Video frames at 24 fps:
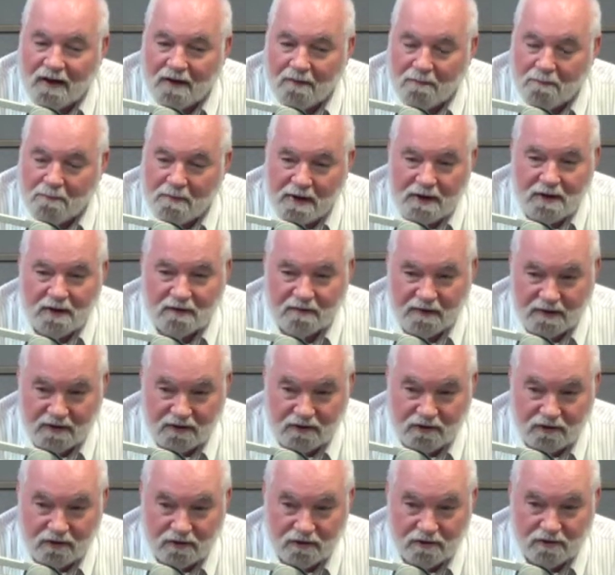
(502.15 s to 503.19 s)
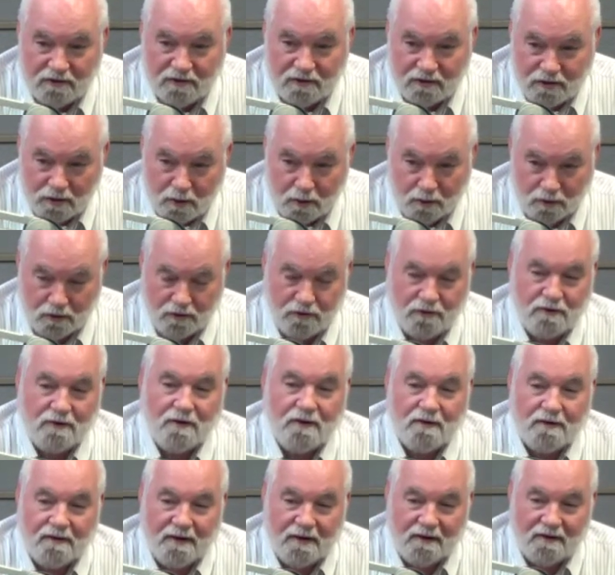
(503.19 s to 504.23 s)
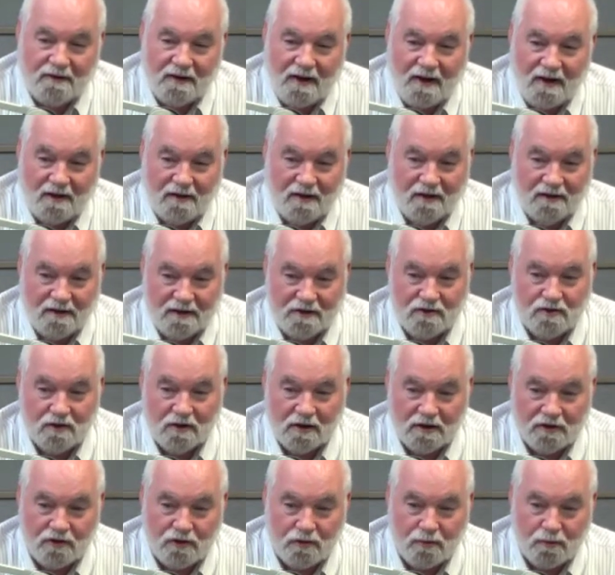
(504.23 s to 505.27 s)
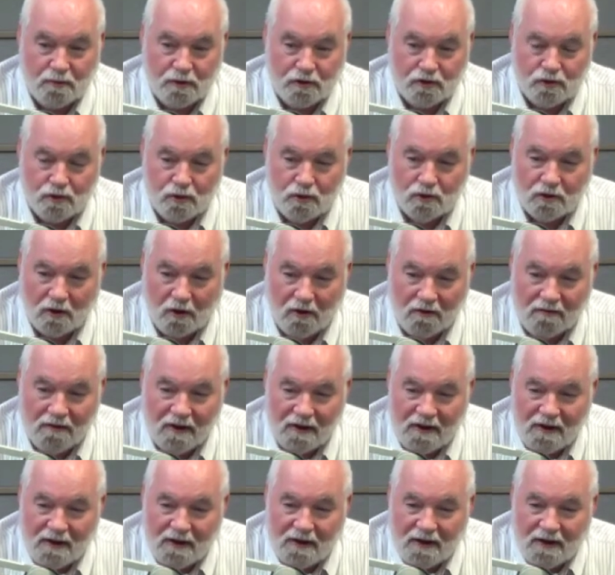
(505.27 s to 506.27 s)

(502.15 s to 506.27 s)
Many of these skills that allegedly we're short of,